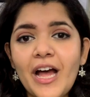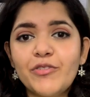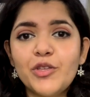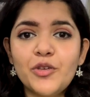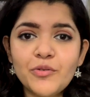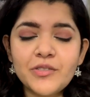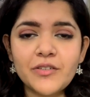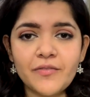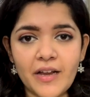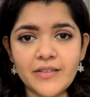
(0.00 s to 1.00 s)
have a huge
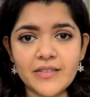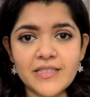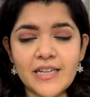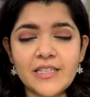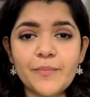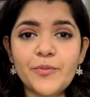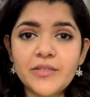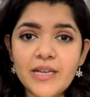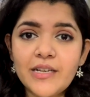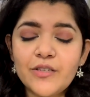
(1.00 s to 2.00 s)
advantage that they
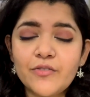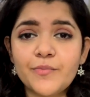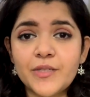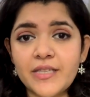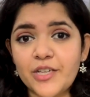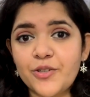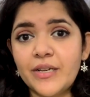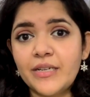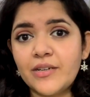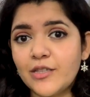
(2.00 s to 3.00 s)
protect you from
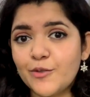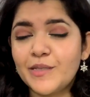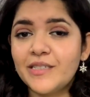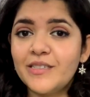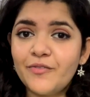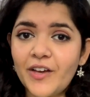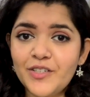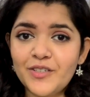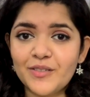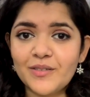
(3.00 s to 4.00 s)
sexually transmitted
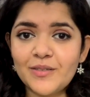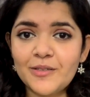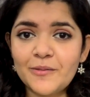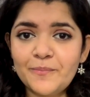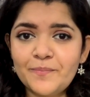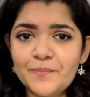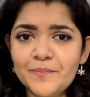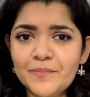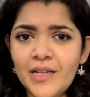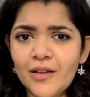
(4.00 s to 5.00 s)
infections.
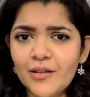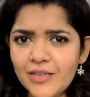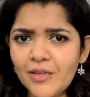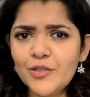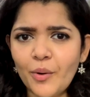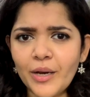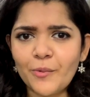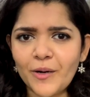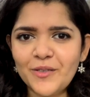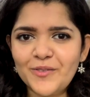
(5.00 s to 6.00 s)
Sounds
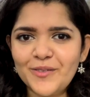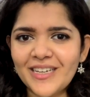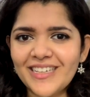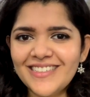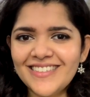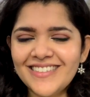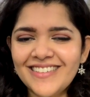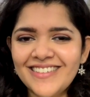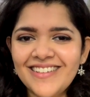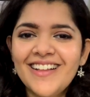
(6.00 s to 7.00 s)
quite wonderful, right?
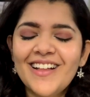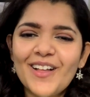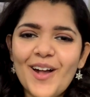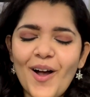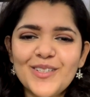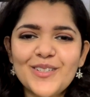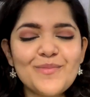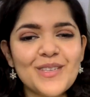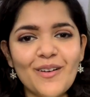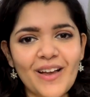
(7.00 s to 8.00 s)

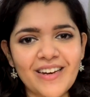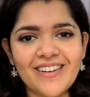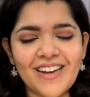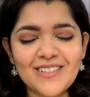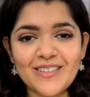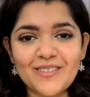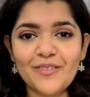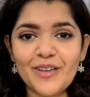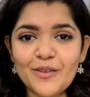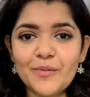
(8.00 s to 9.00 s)
Condoms are very readily
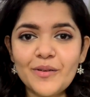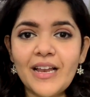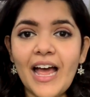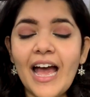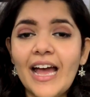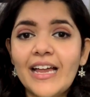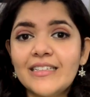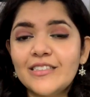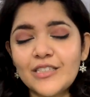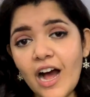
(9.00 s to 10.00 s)
available
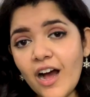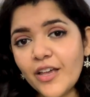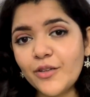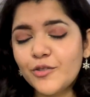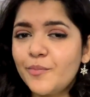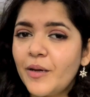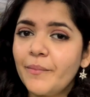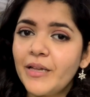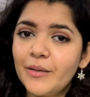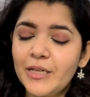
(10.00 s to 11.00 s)
and are used by
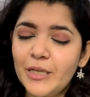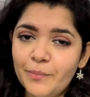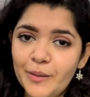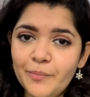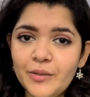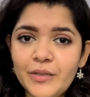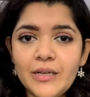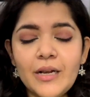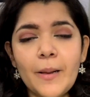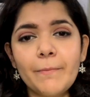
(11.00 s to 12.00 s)
many, many people,
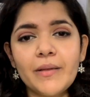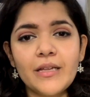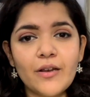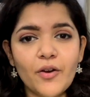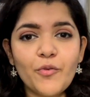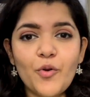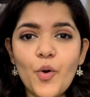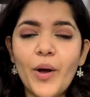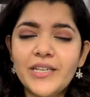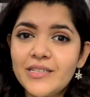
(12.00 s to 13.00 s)
but there are a lot of
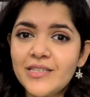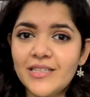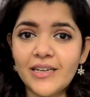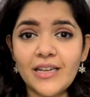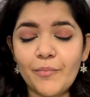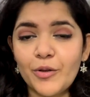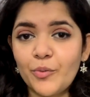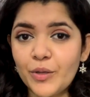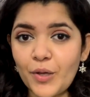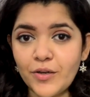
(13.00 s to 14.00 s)
questions that come
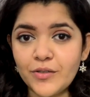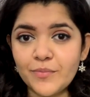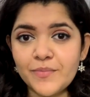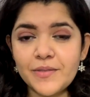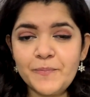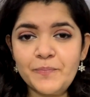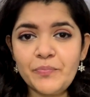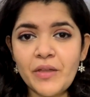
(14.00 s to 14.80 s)
in with condoms.